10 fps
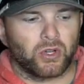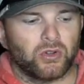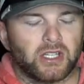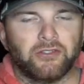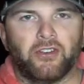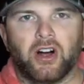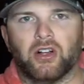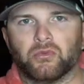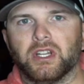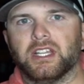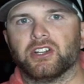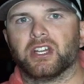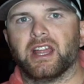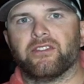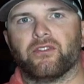early fall, really, you're
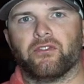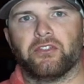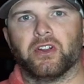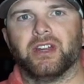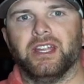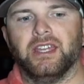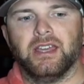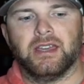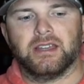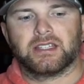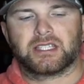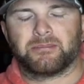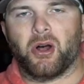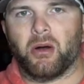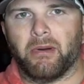going to have very
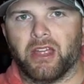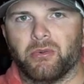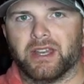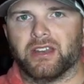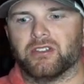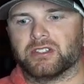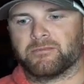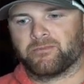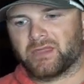small bite windows.